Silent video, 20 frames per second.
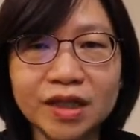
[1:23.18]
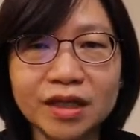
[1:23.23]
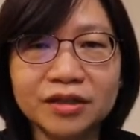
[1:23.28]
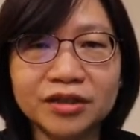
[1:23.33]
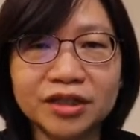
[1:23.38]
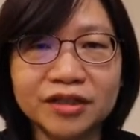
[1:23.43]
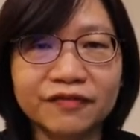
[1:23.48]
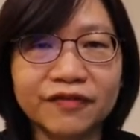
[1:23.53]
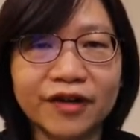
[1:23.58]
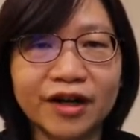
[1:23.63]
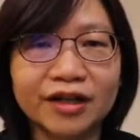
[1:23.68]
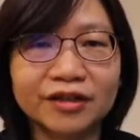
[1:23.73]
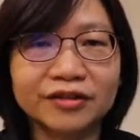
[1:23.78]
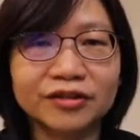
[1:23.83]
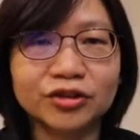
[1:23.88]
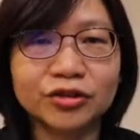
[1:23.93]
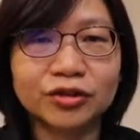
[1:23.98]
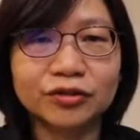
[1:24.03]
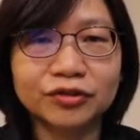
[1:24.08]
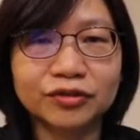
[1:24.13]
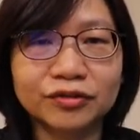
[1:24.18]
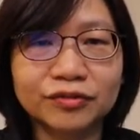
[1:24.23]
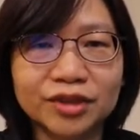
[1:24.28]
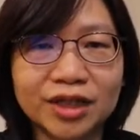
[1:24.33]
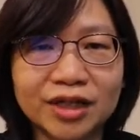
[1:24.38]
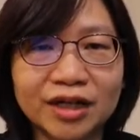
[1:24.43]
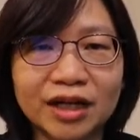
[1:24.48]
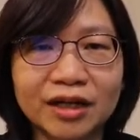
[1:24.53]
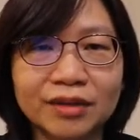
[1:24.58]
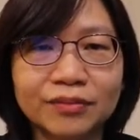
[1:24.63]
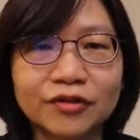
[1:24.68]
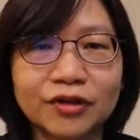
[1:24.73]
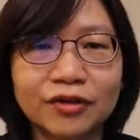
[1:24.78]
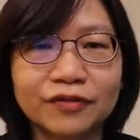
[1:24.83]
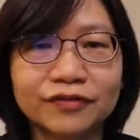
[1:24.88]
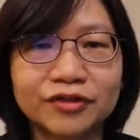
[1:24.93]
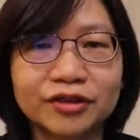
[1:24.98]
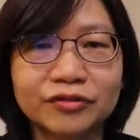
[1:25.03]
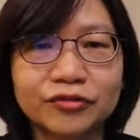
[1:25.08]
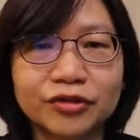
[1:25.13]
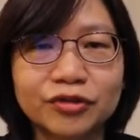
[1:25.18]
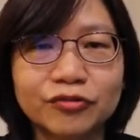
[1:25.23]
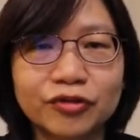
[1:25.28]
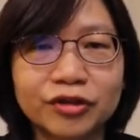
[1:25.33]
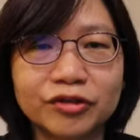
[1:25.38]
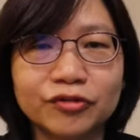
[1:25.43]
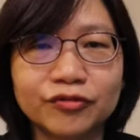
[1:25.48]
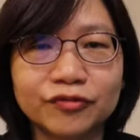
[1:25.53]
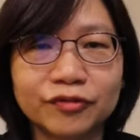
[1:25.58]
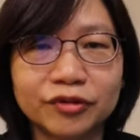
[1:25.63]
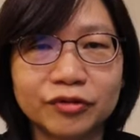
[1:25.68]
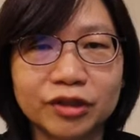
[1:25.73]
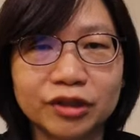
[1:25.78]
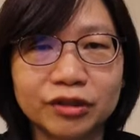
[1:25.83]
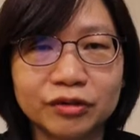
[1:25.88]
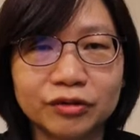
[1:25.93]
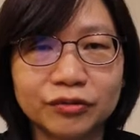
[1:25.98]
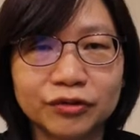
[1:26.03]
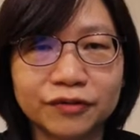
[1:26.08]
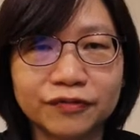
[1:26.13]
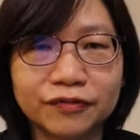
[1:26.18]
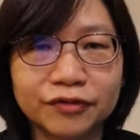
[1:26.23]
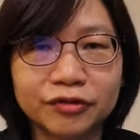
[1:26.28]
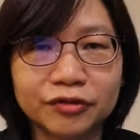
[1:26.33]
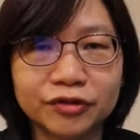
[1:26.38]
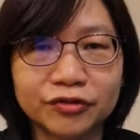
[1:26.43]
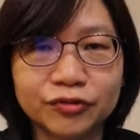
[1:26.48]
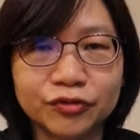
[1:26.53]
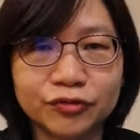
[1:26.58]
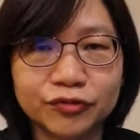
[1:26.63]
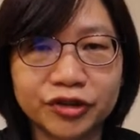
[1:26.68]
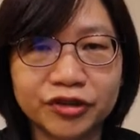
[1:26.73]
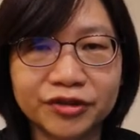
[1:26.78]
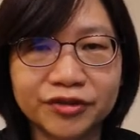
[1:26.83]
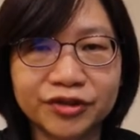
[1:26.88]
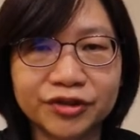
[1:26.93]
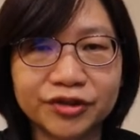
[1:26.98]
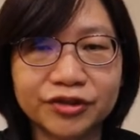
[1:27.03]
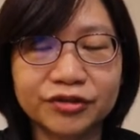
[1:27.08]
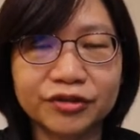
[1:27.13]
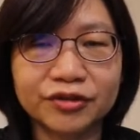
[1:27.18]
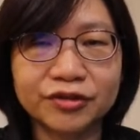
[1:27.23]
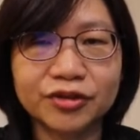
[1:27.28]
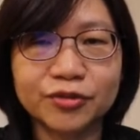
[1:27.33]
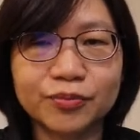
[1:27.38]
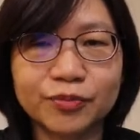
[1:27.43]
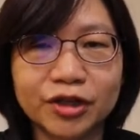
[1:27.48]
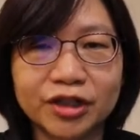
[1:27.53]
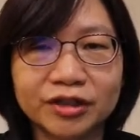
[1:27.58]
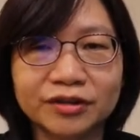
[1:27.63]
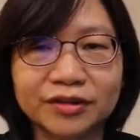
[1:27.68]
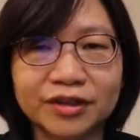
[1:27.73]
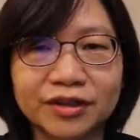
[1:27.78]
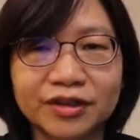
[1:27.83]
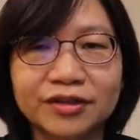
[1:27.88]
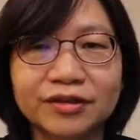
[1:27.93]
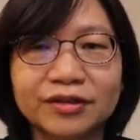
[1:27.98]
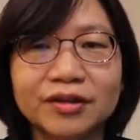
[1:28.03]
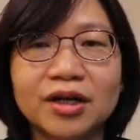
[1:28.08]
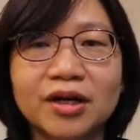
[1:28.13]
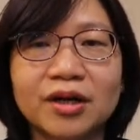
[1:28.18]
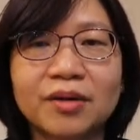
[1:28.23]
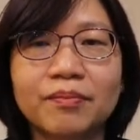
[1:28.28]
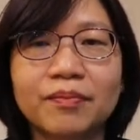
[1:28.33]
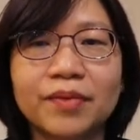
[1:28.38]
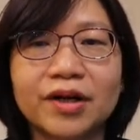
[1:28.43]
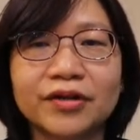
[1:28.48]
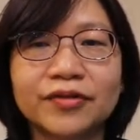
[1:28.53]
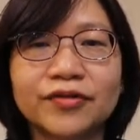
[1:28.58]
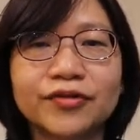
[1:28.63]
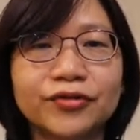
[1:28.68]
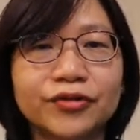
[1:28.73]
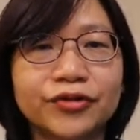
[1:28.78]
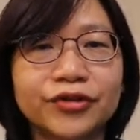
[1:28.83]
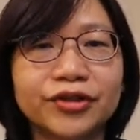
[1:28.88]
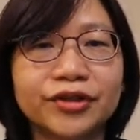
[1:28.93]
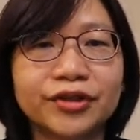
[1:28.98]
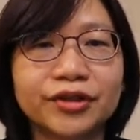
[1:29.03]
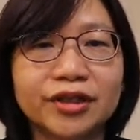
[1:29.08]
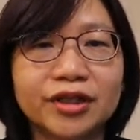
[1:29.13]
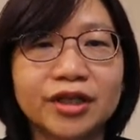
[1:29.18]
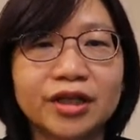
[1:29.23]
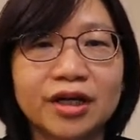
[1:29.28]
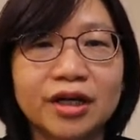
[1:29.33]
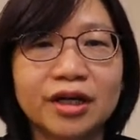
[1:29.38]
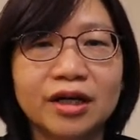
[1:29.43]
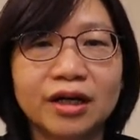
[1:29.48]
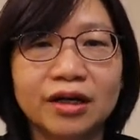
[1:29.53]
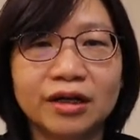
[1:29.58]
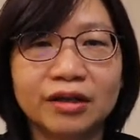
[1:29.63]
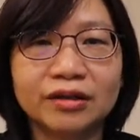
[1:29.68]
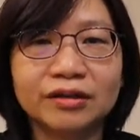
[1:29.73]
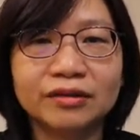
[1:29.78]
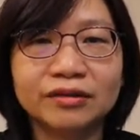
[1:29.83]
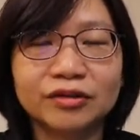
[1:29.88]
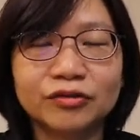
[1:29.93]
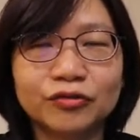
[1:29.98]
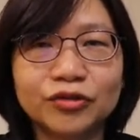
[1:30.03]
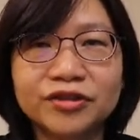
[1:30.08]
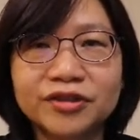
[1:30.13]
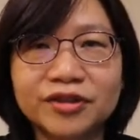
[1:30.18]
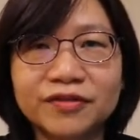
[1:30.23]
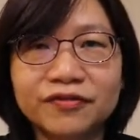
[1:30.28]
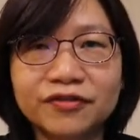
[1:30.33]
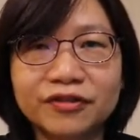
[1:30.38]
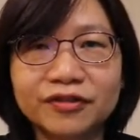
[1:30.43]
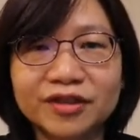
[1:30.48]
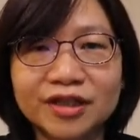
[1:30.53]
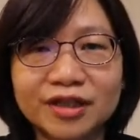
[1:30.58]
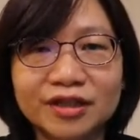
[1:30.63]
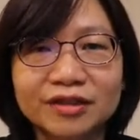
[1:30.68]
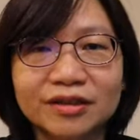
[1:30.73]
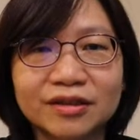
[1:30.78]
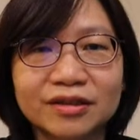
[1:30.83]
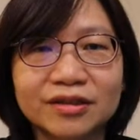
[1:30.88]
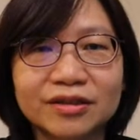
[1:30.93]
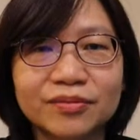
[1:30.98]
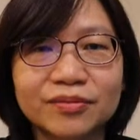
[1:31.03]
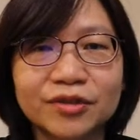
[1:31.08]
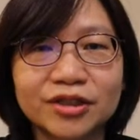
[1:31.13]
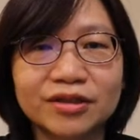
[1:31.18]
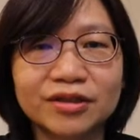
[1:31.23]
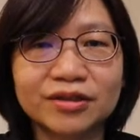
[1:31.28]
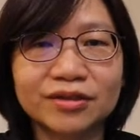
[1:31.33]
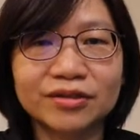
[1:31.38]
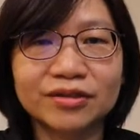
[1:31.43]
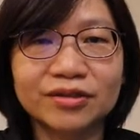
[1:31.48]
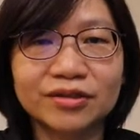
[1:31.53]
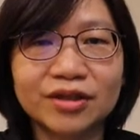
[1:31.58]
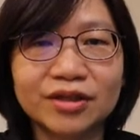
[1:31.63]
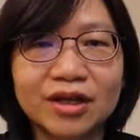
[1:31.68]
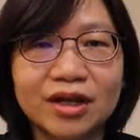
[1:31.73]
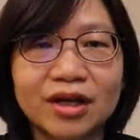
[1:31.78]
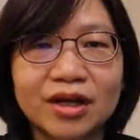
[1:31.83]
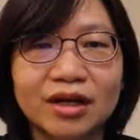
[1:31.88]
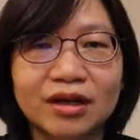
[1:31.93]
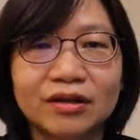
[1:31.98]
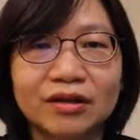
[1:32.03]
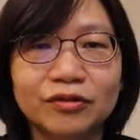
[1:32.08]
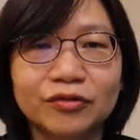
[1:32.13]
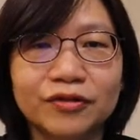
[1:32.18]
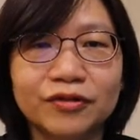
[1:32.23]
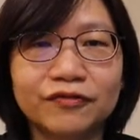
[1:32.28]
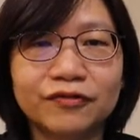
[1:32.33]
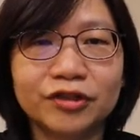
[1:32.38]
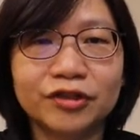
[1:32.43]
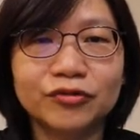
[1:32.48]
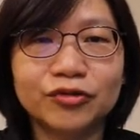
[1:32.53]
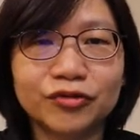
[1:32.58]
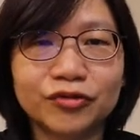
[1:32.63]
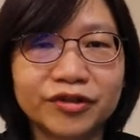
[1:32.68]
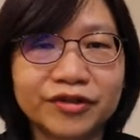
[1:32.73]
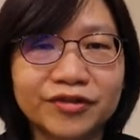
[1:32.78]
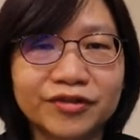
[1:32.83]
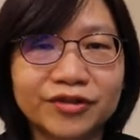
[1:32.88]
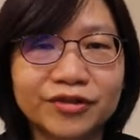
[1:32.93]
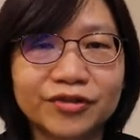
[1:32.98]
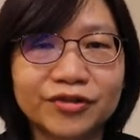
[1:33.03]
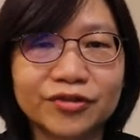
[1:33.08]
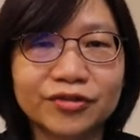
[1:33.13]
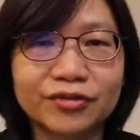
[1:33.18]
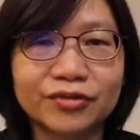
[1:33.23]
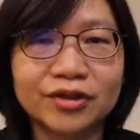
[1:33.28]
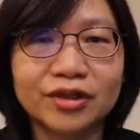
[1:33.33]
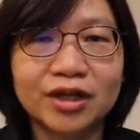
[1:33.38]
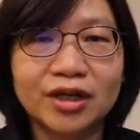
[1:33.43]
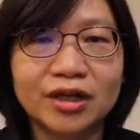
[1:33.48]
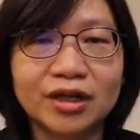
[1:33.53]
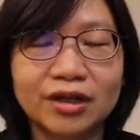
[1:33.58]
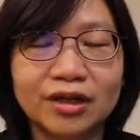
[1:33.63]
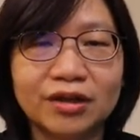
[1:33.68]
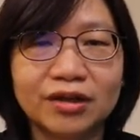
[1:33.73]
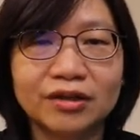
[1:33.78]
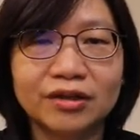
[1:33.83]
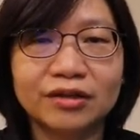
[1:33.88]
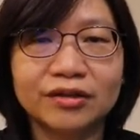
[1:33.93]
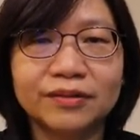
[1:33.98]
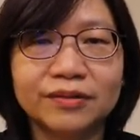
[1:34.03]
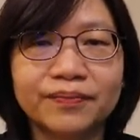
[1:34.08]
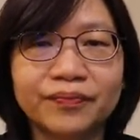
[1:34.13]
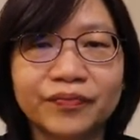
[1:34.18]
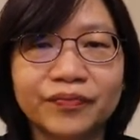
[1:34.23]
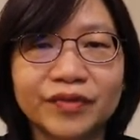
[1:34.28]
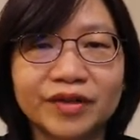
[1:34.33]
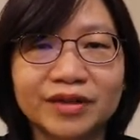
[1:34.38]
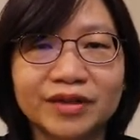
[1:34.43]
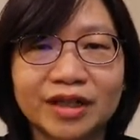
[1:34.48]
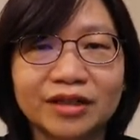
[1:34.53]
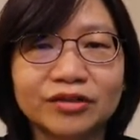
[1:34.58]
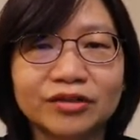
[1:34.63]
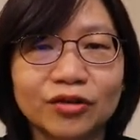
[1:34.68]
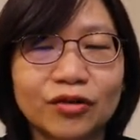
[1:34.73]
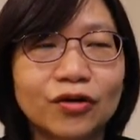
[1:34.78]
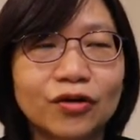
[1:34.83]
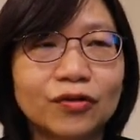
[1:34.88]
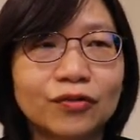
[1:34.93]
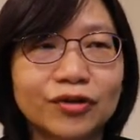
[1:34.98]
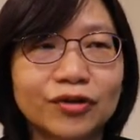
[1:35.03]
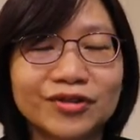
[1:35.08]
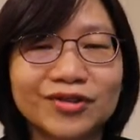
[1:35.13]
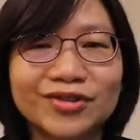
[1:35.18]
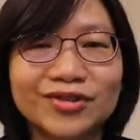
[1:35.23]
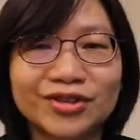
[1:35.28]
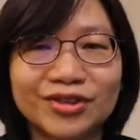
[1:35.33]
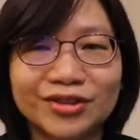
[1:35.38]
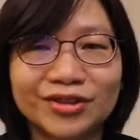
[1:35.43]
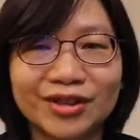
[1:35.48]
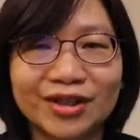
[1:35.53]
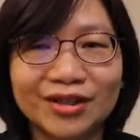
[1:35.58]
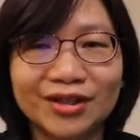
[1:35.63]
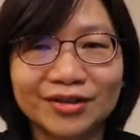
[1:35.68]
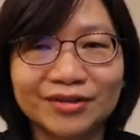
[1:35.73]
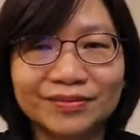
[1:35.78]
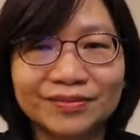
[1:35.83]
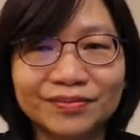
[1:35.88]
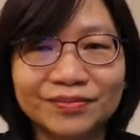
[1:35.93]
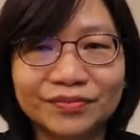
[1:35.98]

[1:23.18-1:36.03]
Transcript: divide the total time of the refrigerator is plugged in by 3. The reason for that is because refrigerators not always turn on,